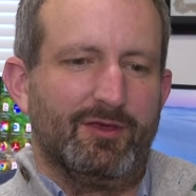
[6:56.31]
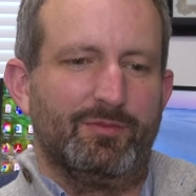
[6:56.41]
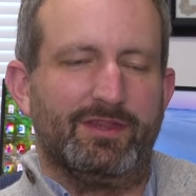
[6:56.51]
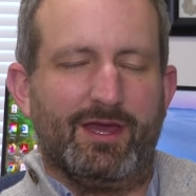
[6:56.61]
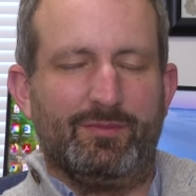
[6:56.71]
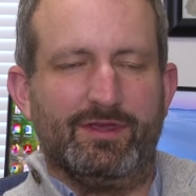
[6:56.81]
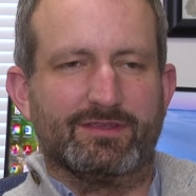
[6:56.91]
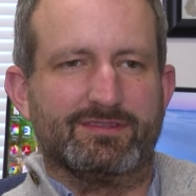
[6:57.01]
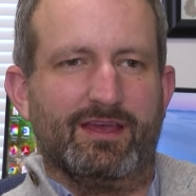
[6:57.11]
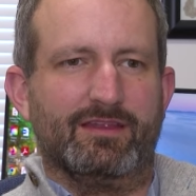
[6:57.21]
But that being
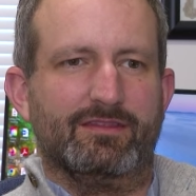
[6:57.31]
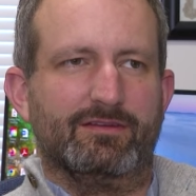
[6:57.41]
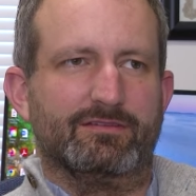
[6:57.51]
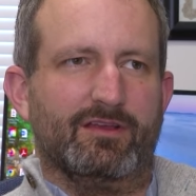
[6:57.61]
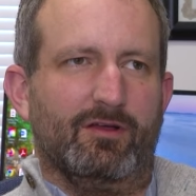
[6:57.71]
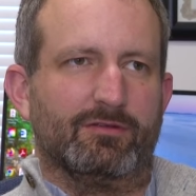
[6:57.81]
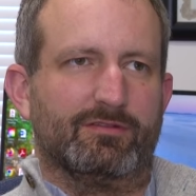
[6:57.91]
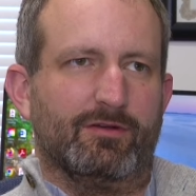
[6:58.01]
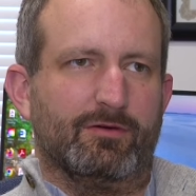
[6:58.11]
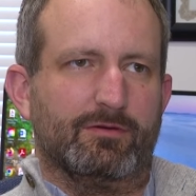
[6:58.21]
said, there's
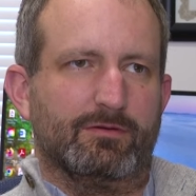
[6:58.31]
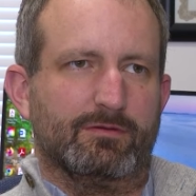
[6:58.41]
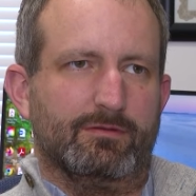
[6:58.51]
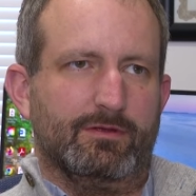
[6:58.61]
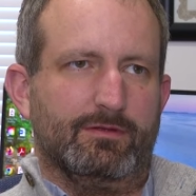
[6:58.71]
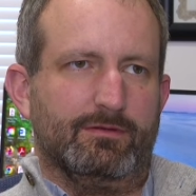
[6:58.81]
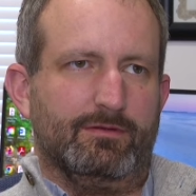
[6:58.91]
also Uh,